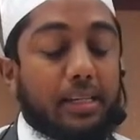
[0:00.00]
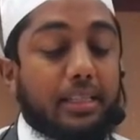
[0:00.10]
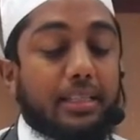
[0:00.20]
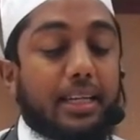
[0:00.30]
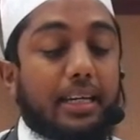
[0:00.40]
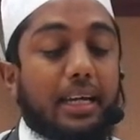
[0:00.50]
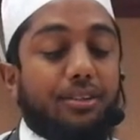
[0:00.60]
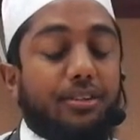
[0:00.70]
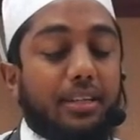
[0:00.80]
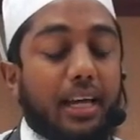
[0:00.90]
Sa
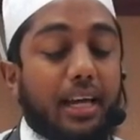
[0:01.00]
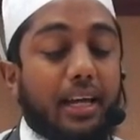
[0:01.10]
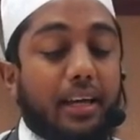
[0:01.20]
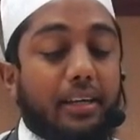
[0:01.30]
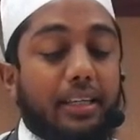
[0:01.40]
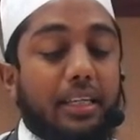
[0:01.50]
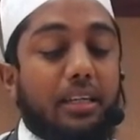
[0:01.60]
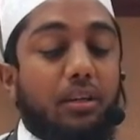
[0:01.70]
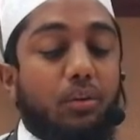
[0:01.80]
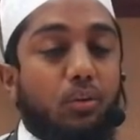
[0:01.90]
yasla,
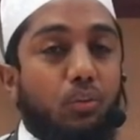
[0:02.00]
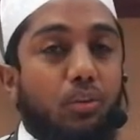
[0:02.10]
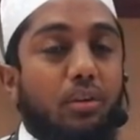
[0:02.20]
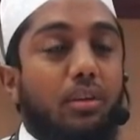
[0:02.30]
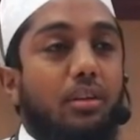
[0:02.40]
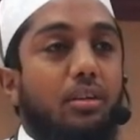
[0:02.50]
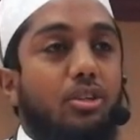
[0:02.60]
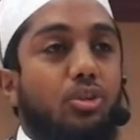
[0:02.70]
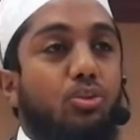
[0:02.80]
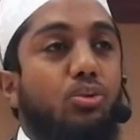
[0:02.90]
he will
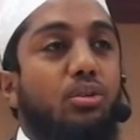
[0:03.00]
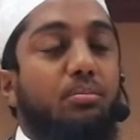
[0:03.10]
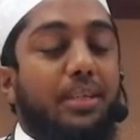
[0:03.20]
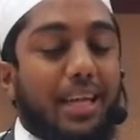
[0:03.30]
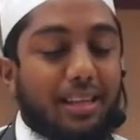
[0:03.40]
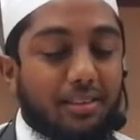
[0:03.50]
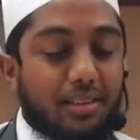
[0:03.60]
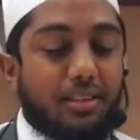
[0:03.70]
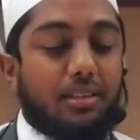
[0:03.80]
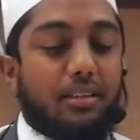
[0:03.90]
soon be
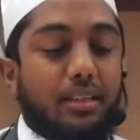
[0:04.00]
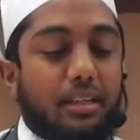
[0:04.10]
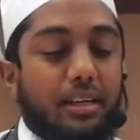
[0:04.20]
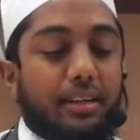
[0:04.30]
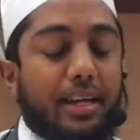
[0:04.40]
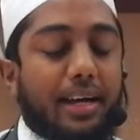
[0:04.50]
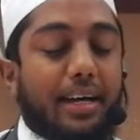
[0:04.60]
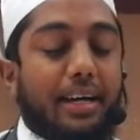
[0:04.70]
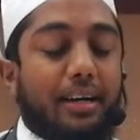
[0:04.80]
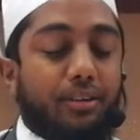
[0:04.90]
entered
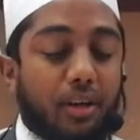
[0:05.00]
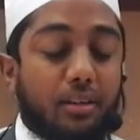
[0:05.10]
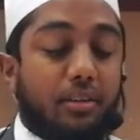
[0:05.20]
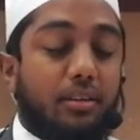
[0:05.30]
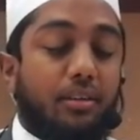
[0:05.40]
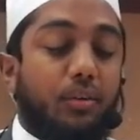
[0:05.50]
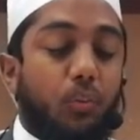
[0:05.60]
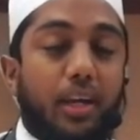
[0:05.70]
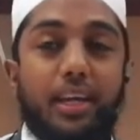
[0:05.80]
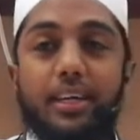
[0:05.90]
naran,
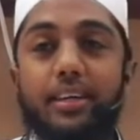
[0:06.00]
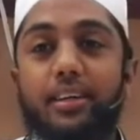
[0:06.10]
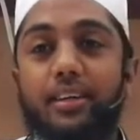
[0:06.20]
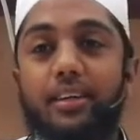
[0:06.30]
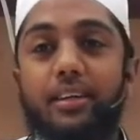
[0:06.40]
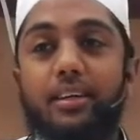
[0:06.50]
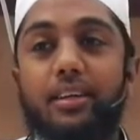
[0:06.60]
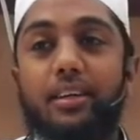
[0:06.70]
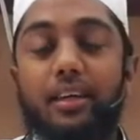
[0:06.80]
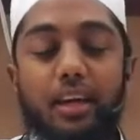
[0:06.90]
where?
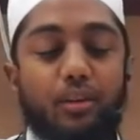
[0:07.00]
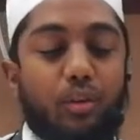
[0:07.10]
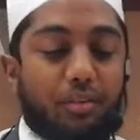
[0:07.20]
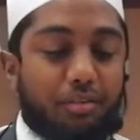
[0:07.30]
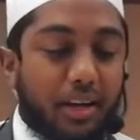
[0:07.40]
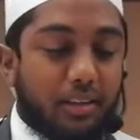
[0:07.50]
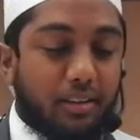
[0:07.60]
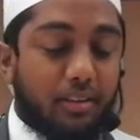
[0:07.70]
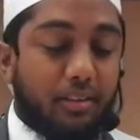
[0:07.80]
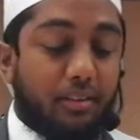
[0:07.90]
Into the
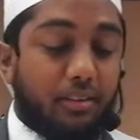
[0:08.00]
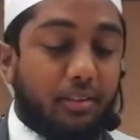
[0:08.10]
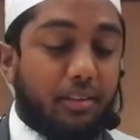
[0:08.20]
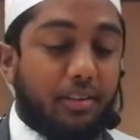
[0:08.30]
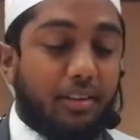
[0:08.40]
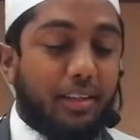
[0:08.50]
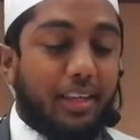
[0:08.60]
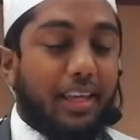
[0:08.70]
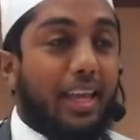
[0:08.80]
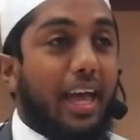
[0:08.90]
fire.
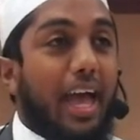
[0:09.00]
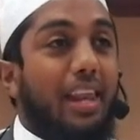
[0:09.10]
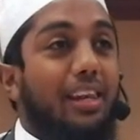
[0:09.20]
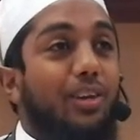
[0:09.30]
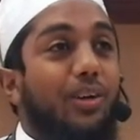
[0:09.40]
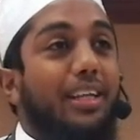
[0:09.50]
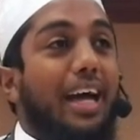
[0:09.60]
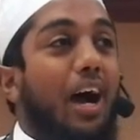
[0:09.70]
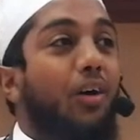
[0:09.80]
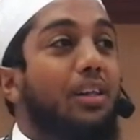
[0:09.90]
And look at
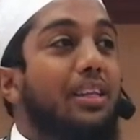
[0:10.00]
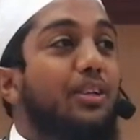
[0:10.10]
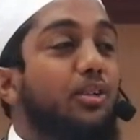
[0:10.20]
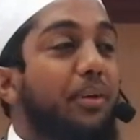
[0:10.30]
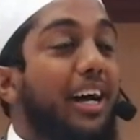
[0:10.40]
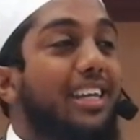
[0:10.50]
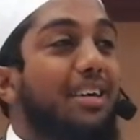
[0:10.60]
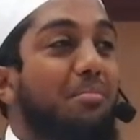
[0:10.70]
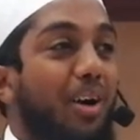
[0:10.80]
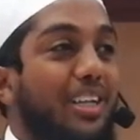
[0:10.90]
how Allah subhanahu wa
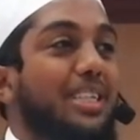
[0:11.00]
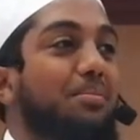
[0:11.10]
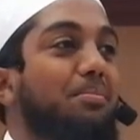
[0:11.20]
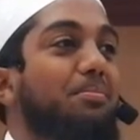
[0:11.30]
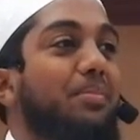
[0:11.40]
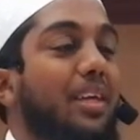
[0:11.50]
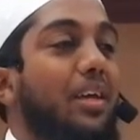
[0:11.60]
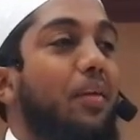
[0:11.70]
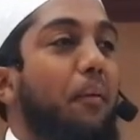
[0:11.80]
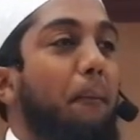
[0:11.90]
ta'ala mocks him.
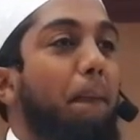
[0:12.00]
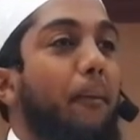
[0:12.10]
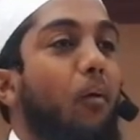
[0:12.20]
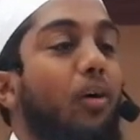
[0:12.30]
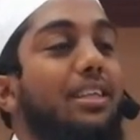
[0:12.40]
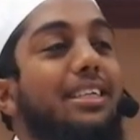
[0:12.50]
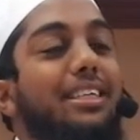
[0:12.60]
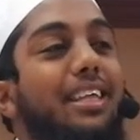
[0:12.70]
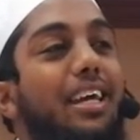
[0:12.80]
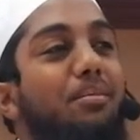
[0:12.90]
What is
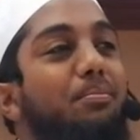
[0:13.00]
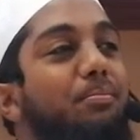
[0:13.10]
his name?